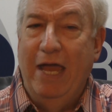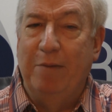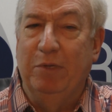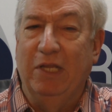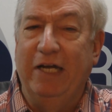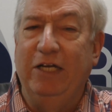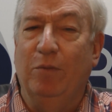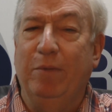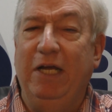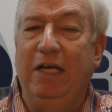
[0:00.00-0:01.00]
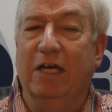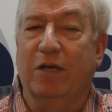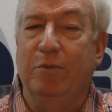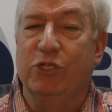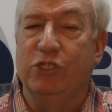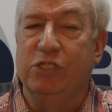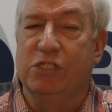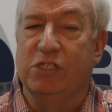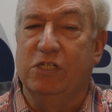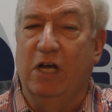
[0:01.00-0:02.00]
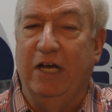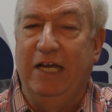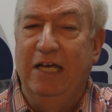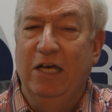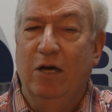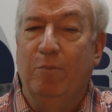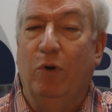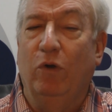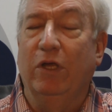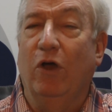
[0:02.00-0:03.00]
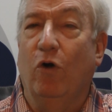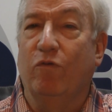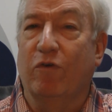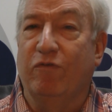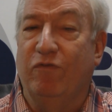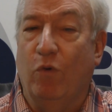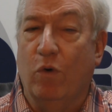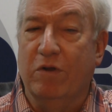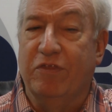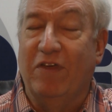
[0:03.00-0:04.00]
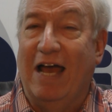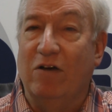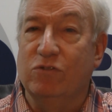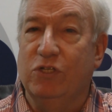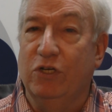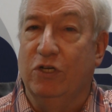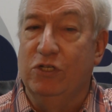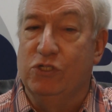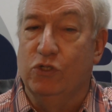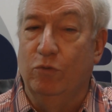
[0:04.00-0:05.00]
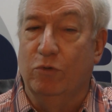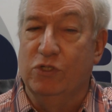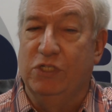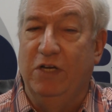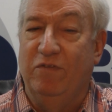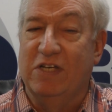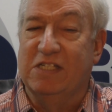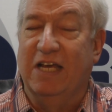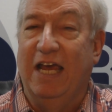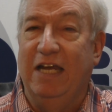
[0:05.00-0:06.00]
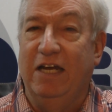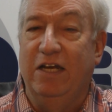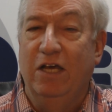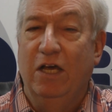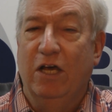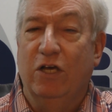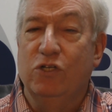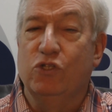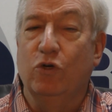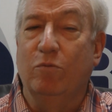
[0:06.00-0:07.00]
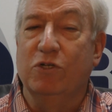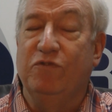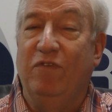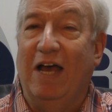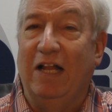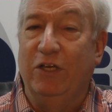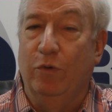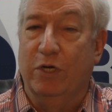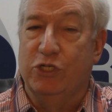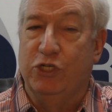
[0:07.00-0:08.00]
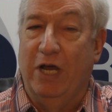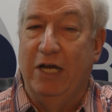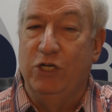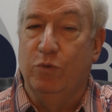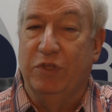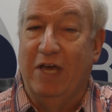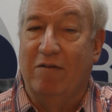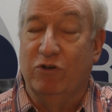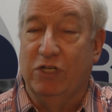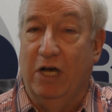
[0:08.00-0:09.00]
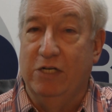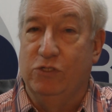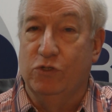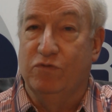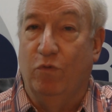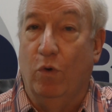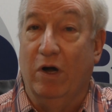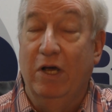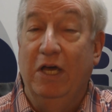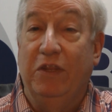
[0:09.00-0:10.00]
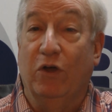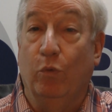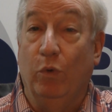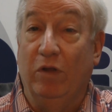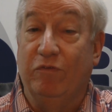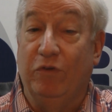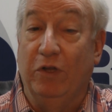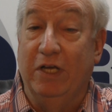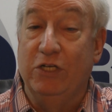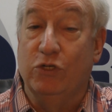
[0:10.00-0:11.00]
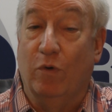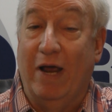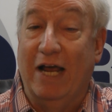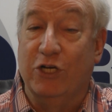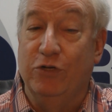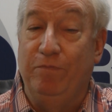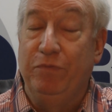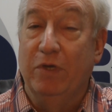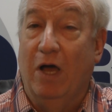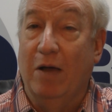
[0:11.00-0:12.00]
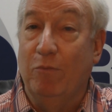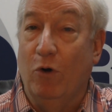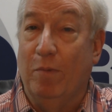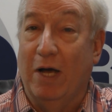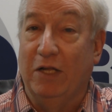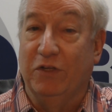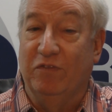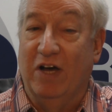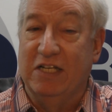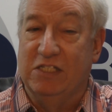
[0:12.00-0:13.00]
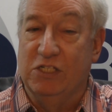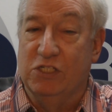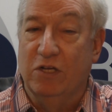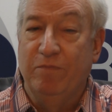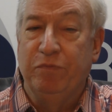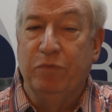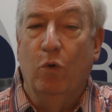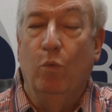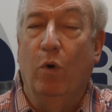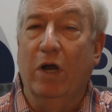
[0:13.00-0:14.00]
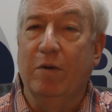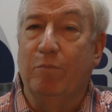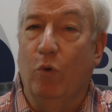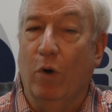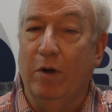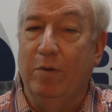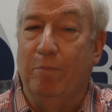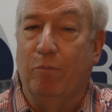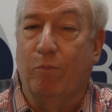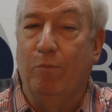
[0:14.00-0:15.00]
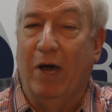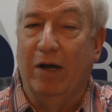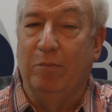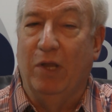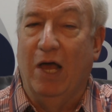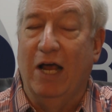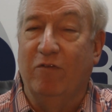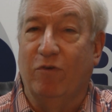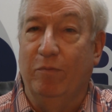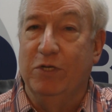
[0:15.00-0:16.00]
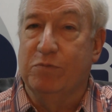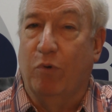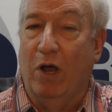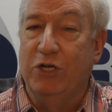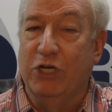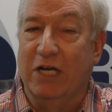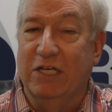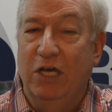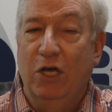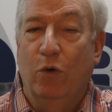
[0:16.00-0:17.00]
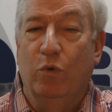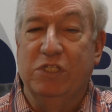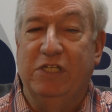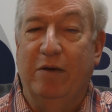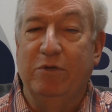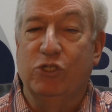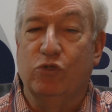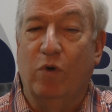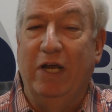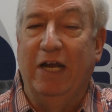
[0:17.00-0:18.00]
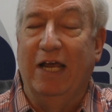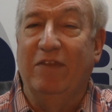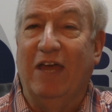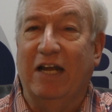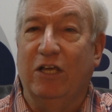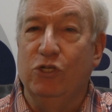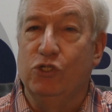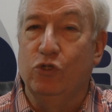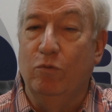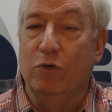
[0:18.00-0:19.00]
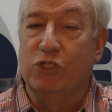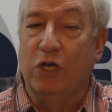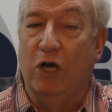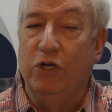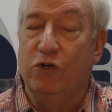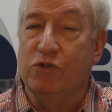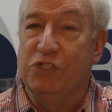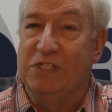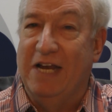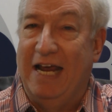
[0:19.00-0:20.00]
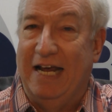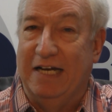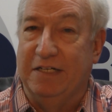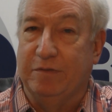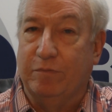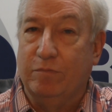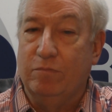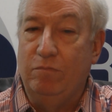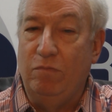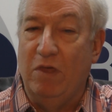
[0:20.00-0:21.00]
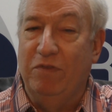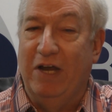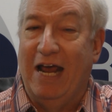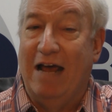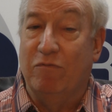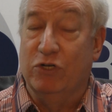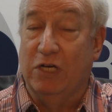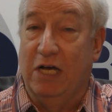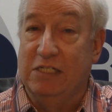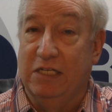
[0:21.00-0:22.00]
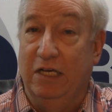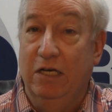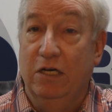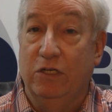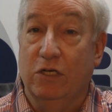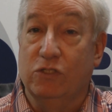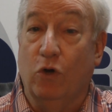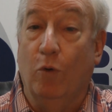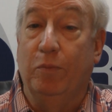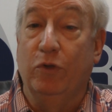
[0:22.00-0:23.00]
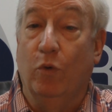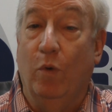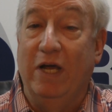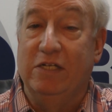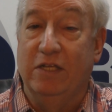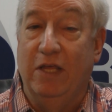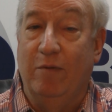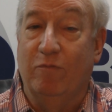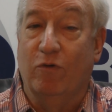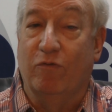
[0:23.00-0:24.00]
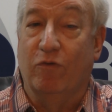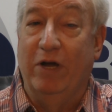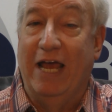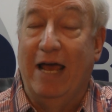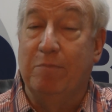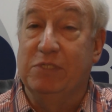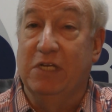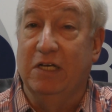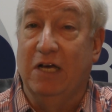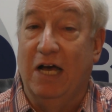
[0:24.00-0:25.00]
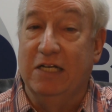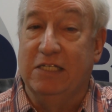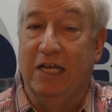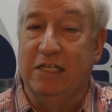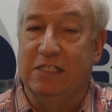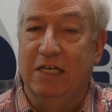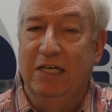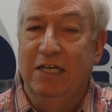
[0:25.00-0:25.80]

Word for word: A Millennial Media Commission study polling over 4,000 consumers investigated consumers' value exchange with advertisers for their willful interaction on mobile devices. One important bottom line from this project was demonstrating that consumers understand that advertising does open the way to them for free apps and content.